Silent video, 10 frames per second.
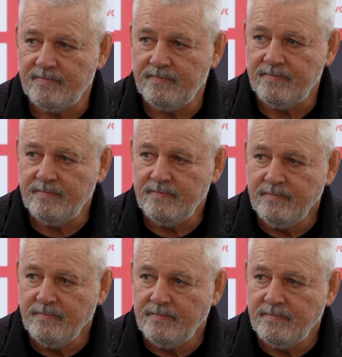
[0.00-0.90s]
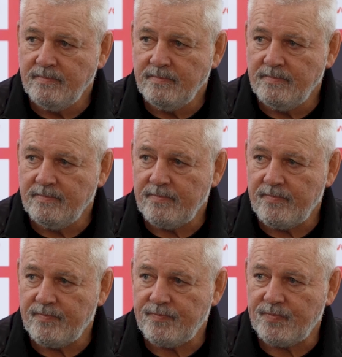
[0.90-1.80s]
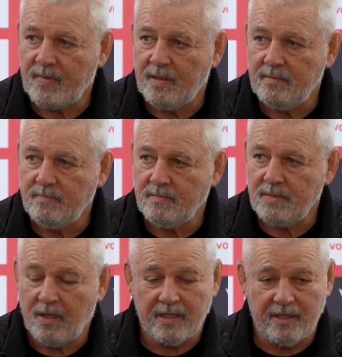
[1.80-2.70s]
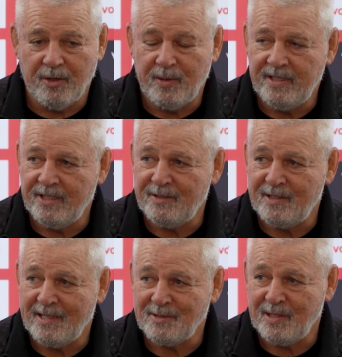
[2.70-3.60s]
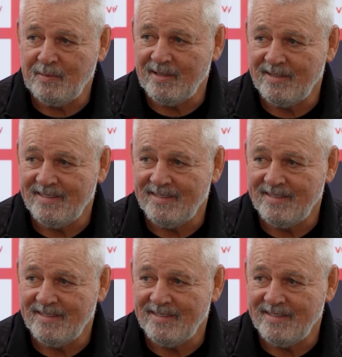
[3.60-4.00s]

Why the teams? not wanted? I've got no idea. You can ask them.